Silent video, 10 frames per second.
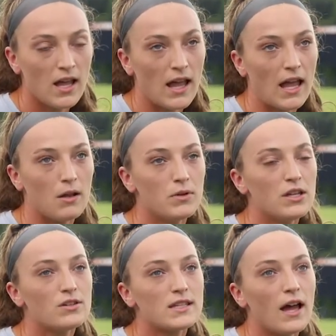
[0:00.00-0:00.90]
And we
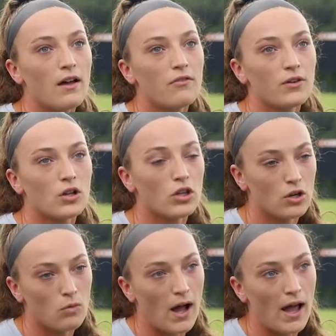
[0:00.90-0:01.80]
used that for a
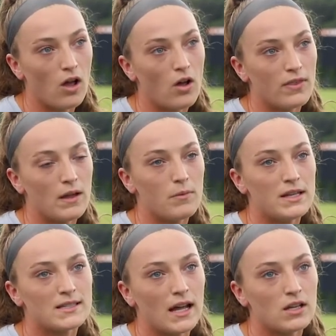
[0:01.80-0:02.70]
little while, and then we
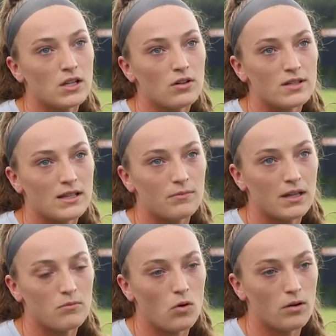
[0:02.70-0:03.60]
decided to go to
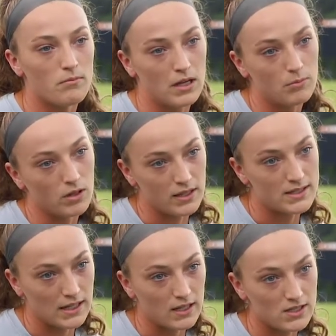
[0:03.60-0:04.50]
something more
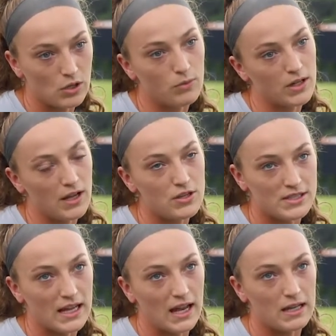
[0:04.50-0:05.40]
minimalistic, so we're not
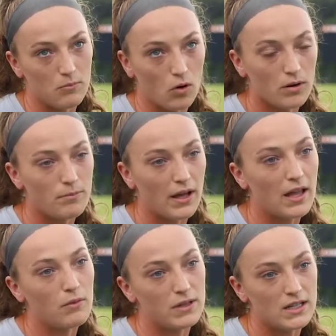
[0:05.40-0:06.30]
using it anymore, but
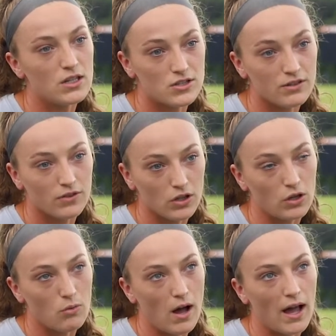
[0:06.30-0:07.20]
we did use it for a
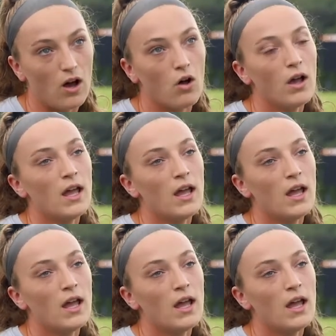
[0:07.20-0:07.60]
little while.